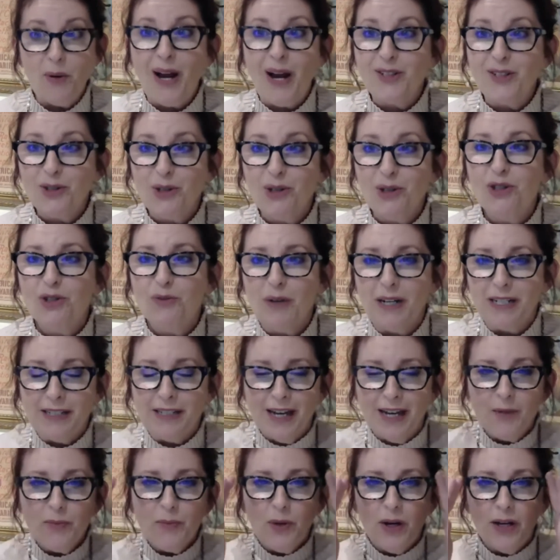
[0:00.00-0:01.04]
I told you my
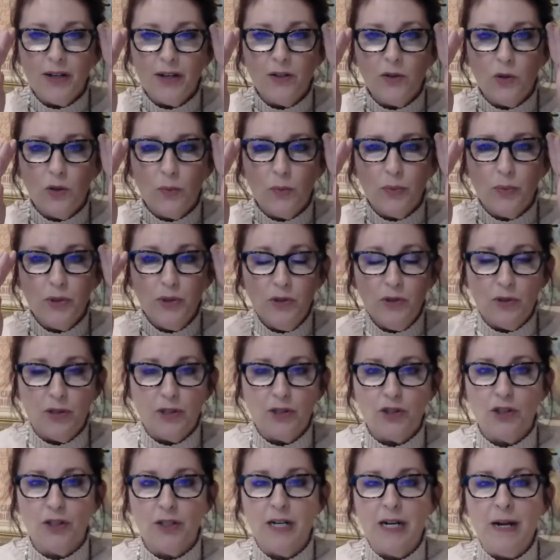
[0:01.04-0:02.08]
dad bought an old prune
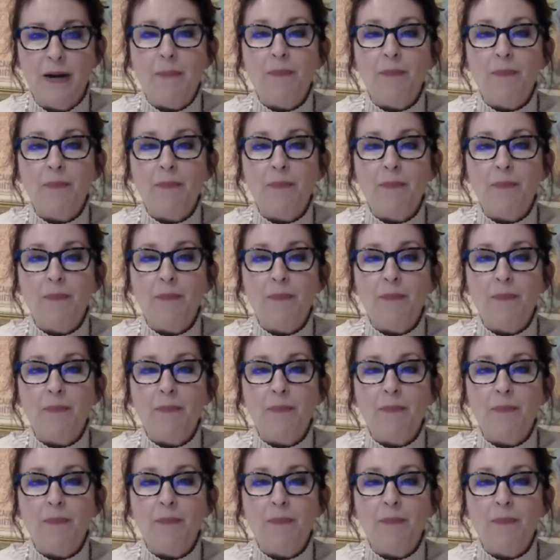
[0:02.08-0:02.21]
orchard.